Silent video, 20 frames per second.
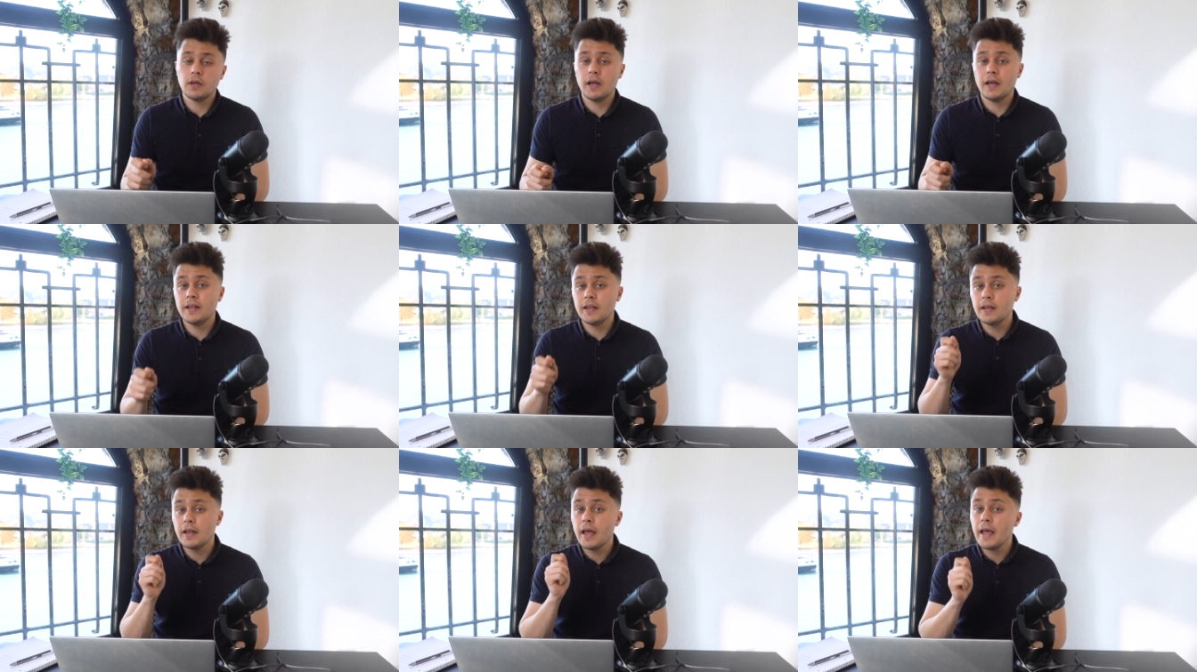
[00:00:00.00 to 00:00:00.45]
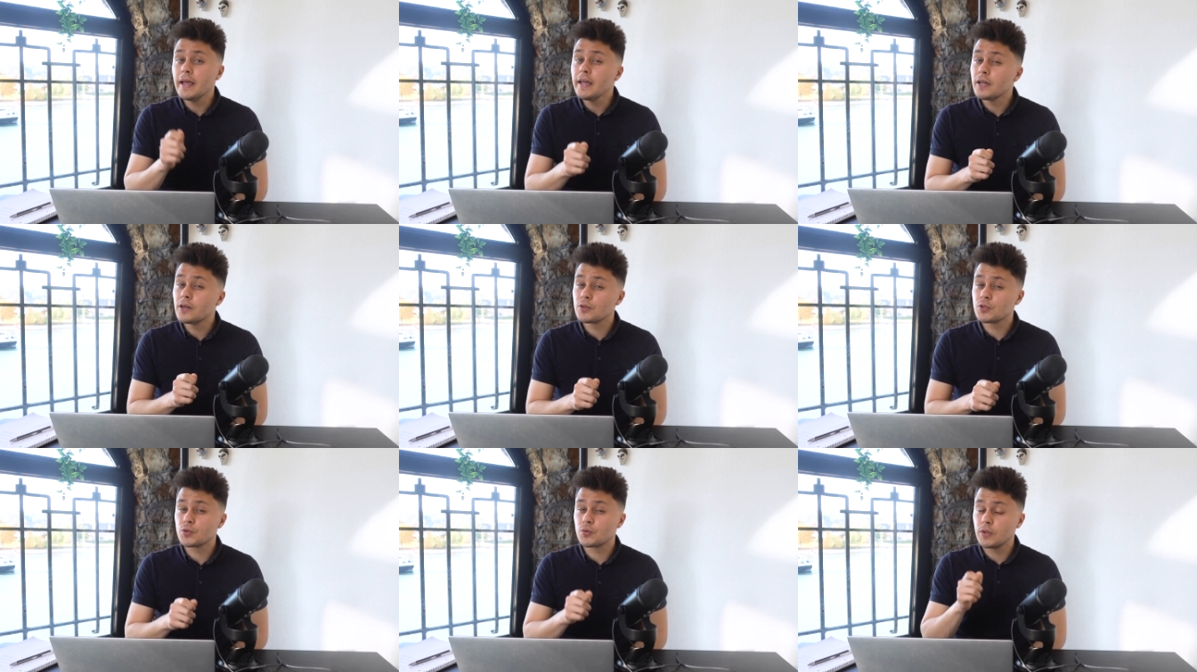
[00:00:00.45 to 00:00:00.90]
and then
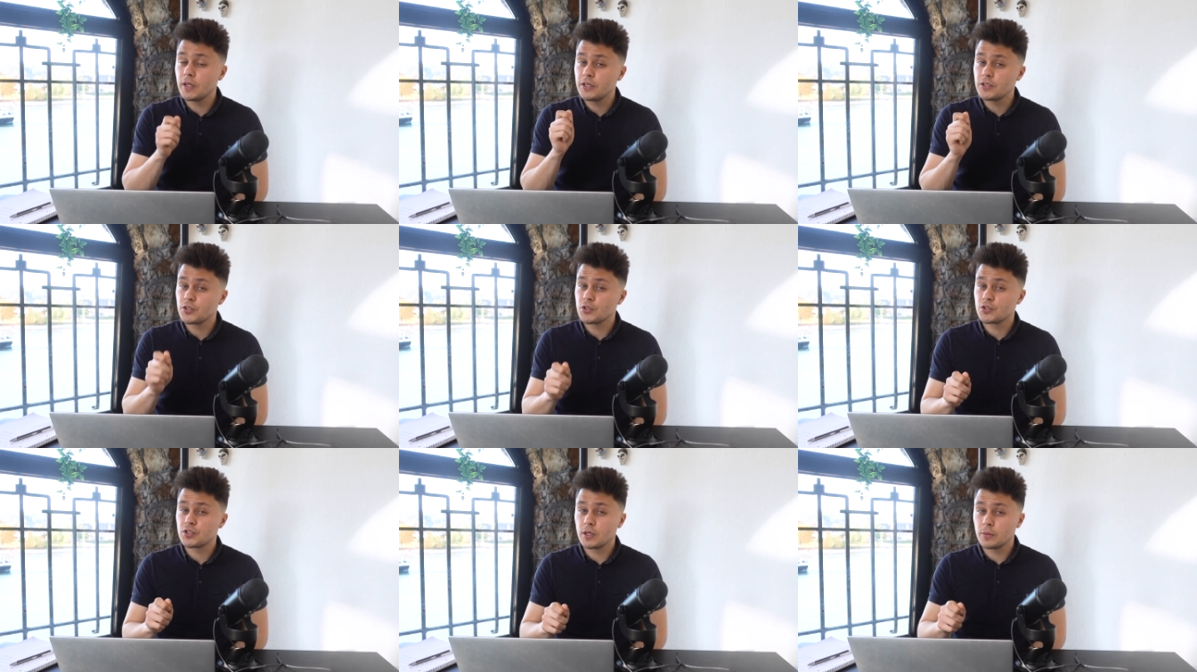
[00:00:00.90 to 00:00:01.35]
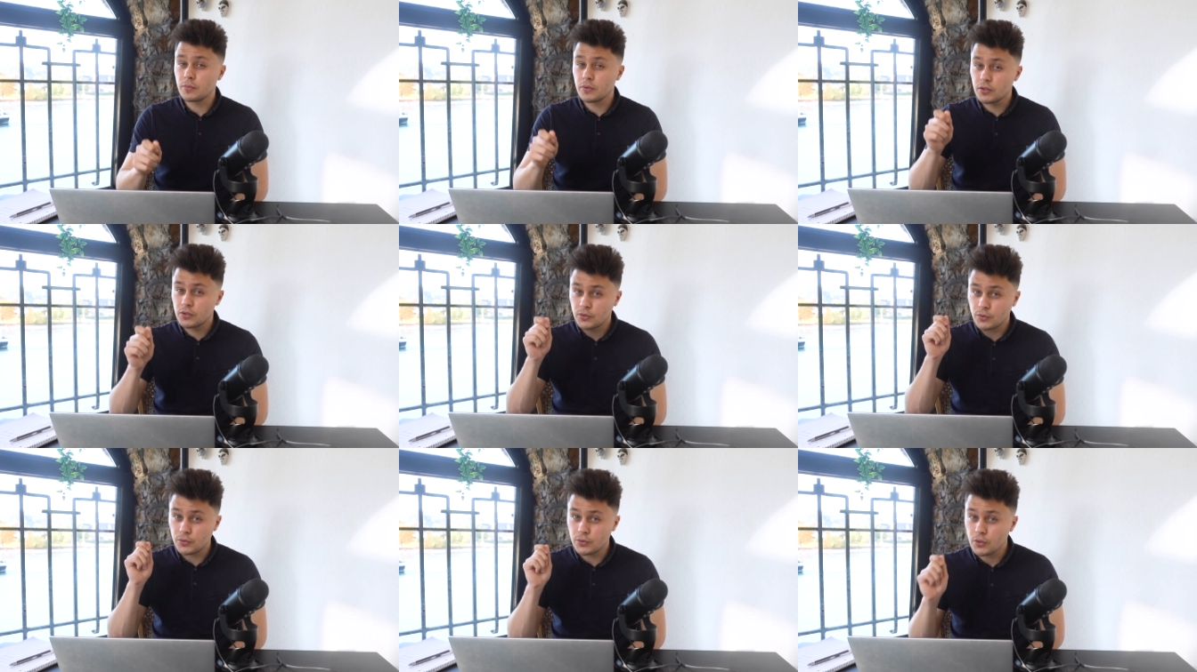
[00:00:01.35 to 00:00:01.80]
Anchor's
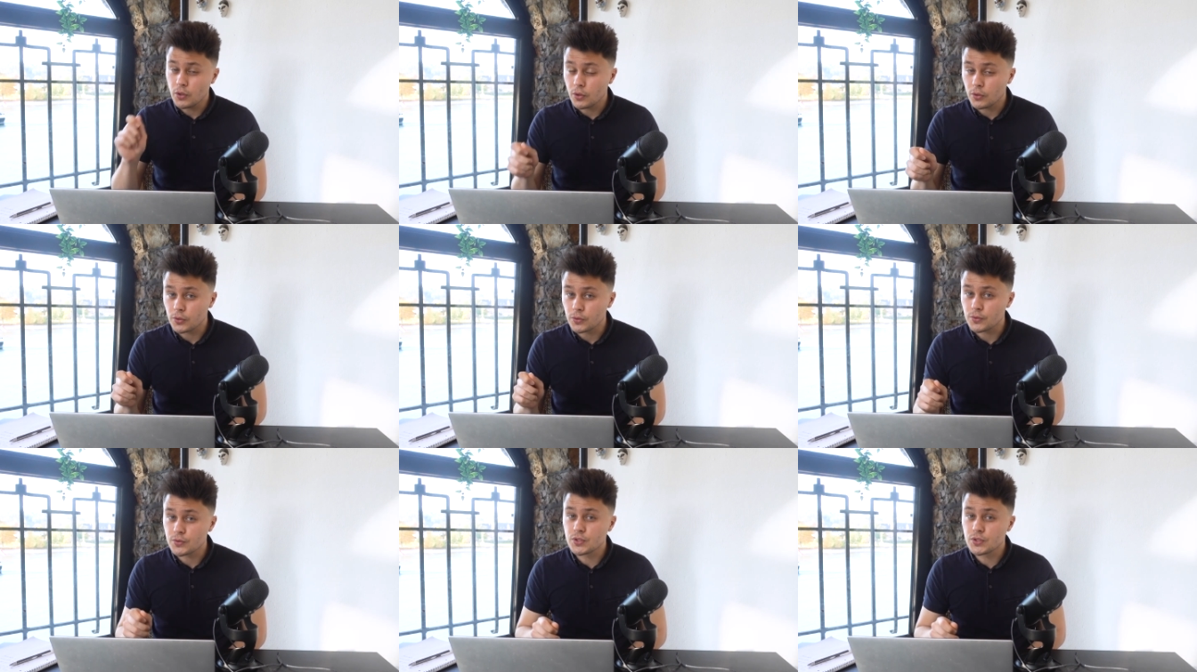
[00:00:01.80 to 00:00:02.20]
relationship to Yotta.